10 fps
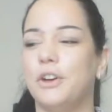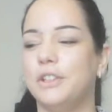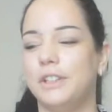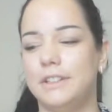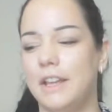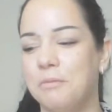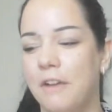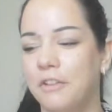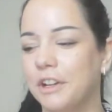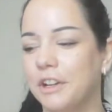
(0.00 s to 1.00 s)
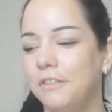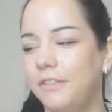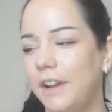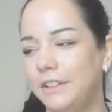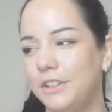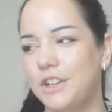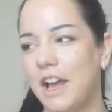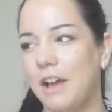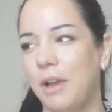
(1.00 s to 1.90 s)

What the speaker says: that I'm never gonna find a job.